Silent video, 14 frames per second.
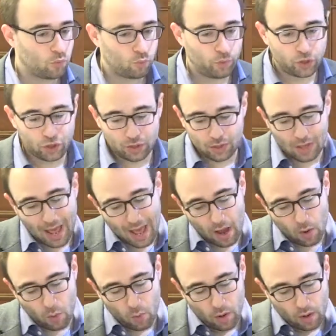which has
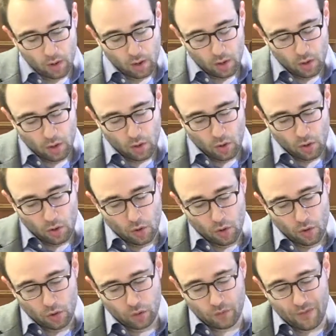now
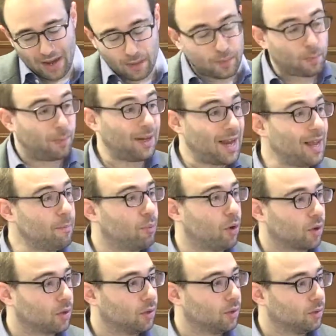developed a
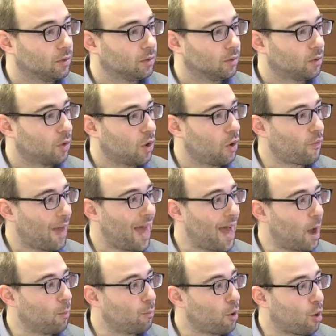playbook of
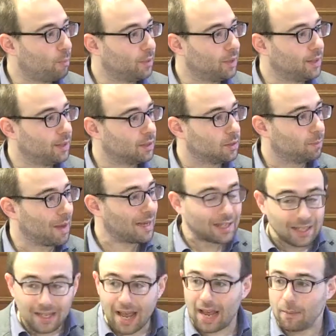how populists, by
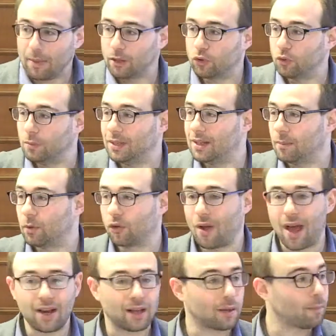claiming to be
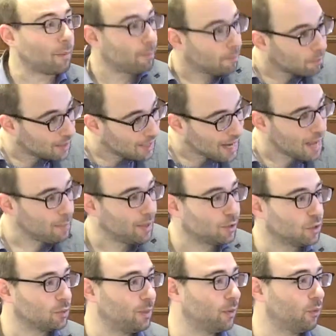democratic, by claiming
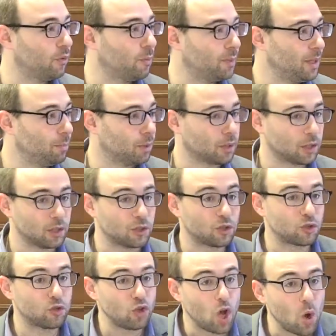to speak for the people, can
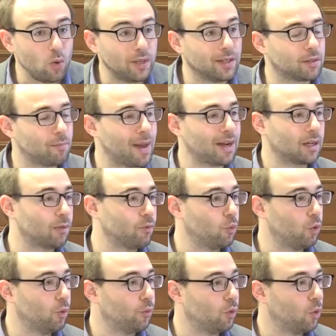slowly dismantle the
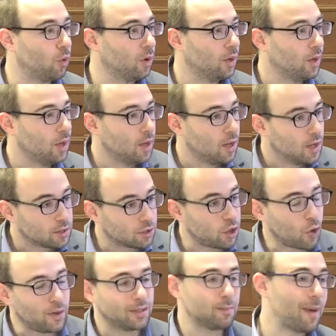rule of law,
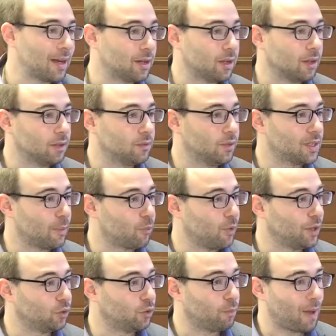slowly dismantle the
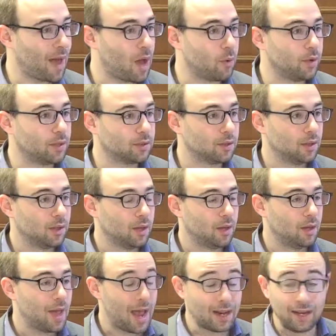separation of powers,
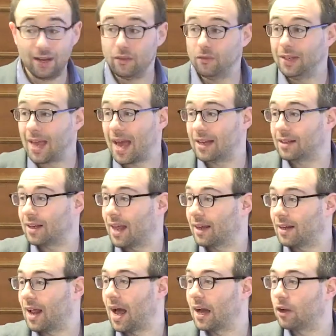and in the end, like
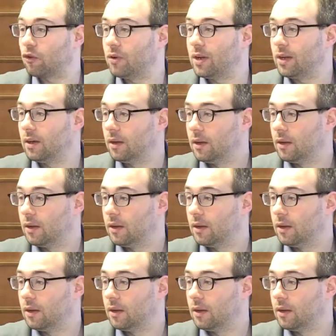in Hungary,